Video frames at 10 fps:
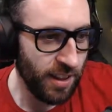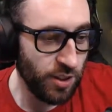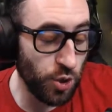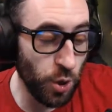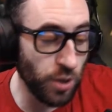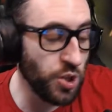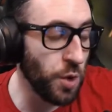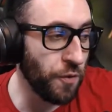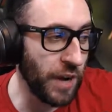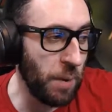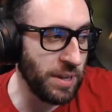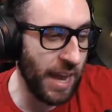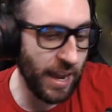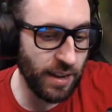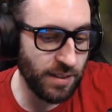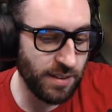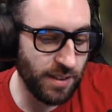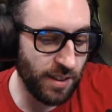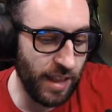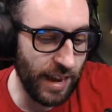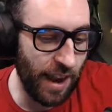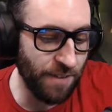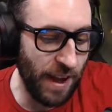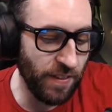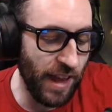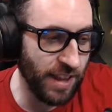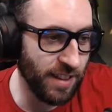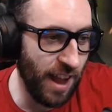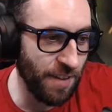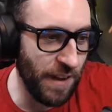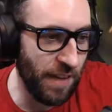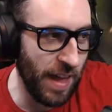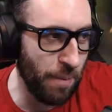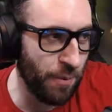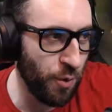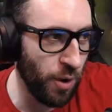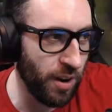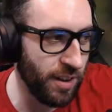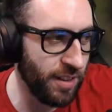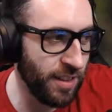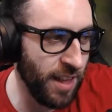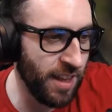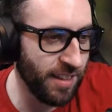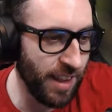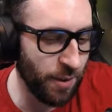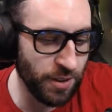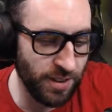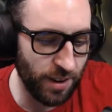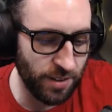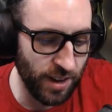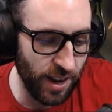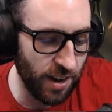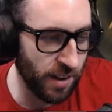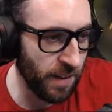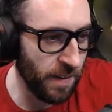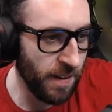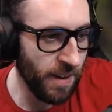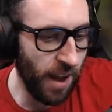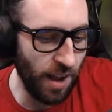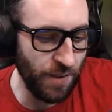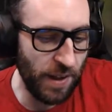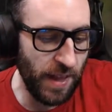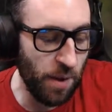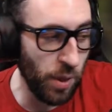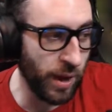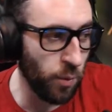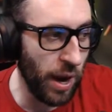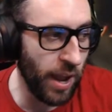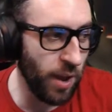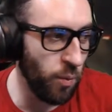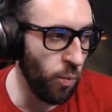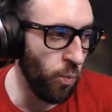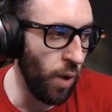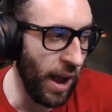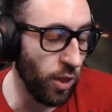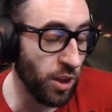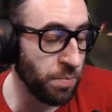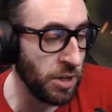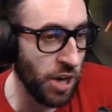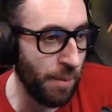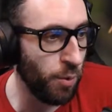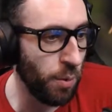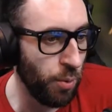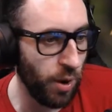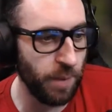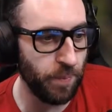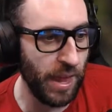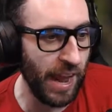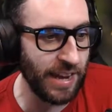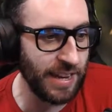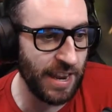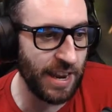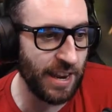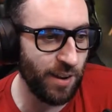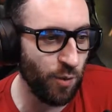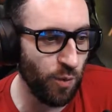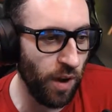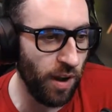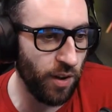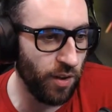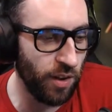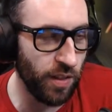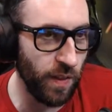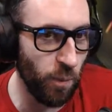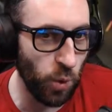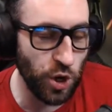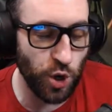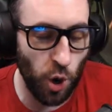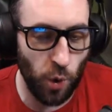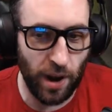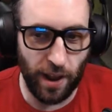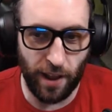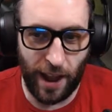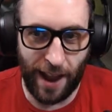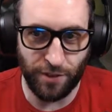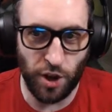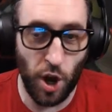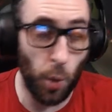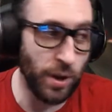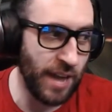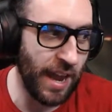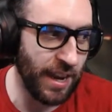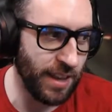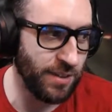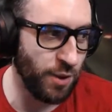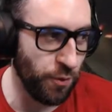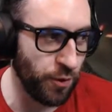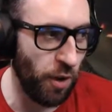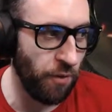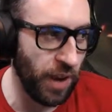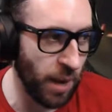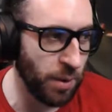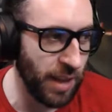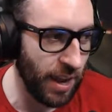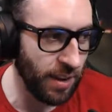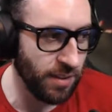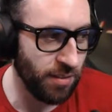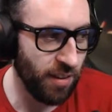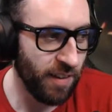Do you forget what day it is? Like I found that before. Thank you for the sticker, Psychotic. I found that like when I lost my job at one point and I didn't. When you don't have to know what day it is, you start forgetting what day it is.